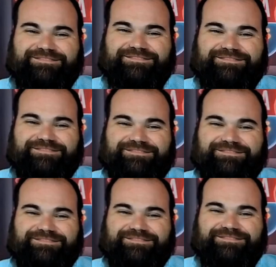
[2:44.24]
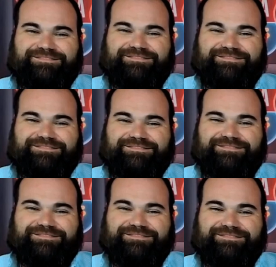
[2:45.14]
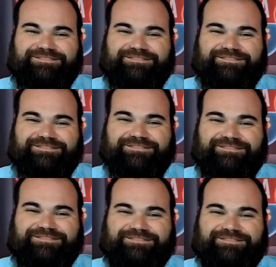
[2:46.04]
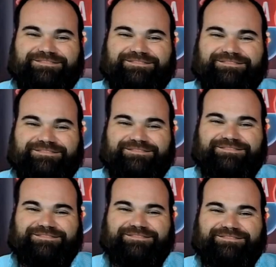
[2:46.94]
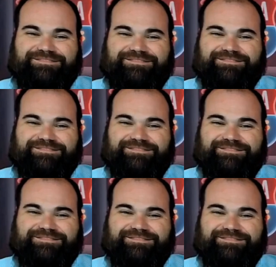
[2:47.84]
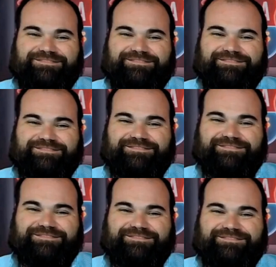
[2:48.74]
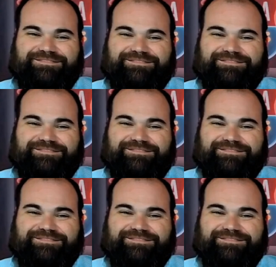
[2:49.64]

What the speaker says: (not speaking)